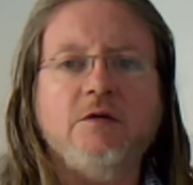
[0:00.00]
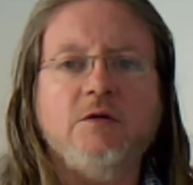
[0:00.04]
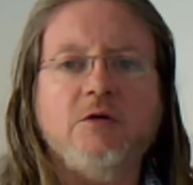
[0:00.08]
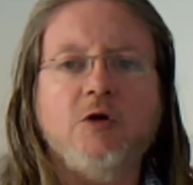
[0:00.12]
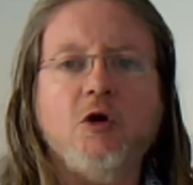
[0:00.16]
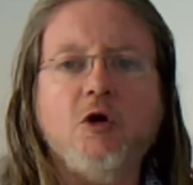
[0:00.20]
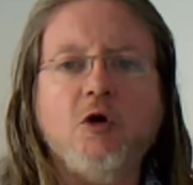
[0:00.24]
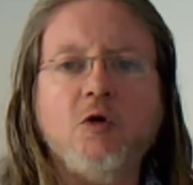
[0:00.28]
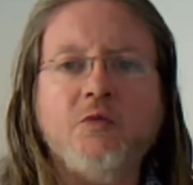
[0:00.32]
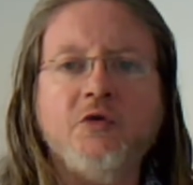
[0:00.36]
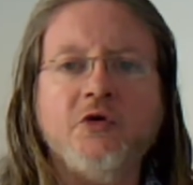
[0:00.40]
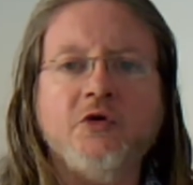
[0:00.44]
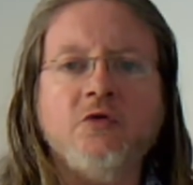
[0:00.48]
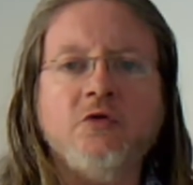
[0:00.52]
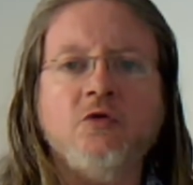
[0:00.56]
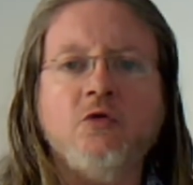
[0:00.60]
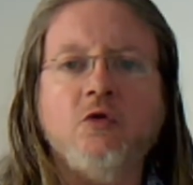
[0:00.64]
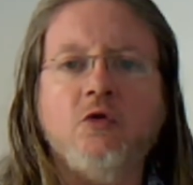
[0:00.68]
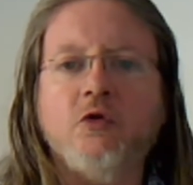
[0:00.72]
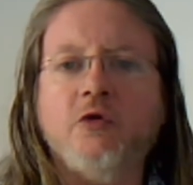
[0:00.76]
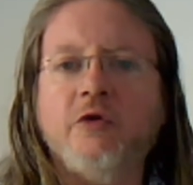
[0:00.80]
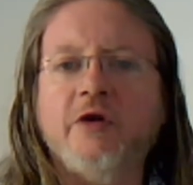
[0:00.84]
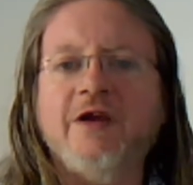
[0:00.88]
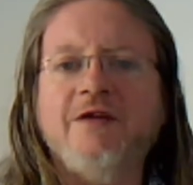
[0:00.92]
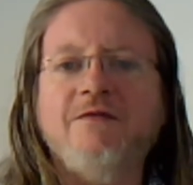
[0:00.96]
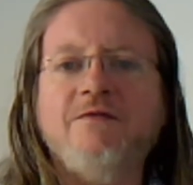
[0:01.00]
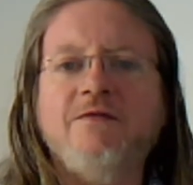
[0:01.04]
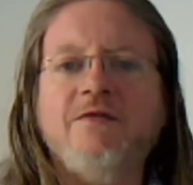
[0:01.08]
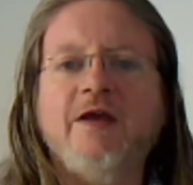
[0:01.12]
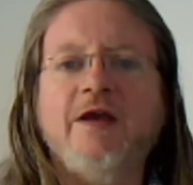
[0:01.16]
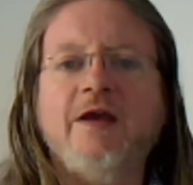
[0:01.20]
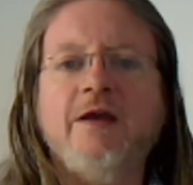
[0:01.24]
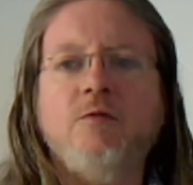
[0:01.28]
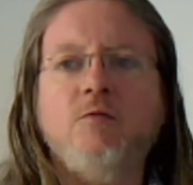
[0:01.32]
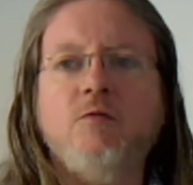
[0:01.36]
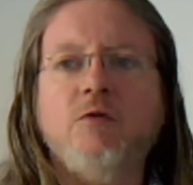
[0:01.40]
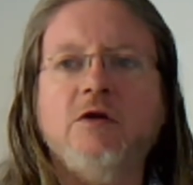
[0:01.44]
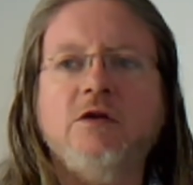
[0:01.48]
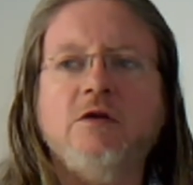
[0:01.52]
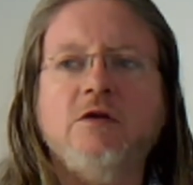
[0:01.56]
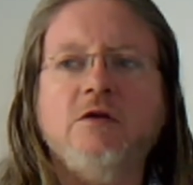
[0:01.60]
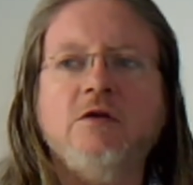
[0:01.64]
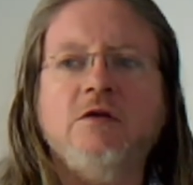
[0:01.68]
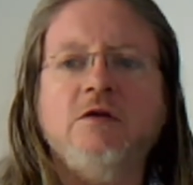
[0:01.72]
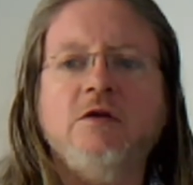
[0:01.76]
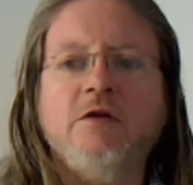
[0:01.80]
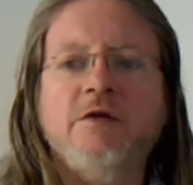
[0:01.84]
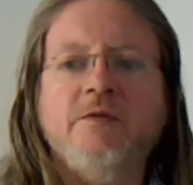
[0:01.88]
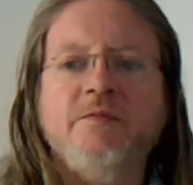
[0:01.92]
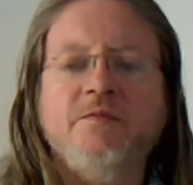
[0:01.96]
open, or if they
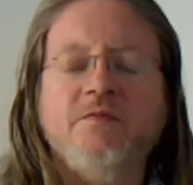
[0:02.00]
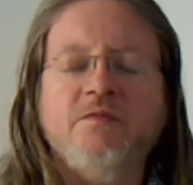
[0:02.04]
will,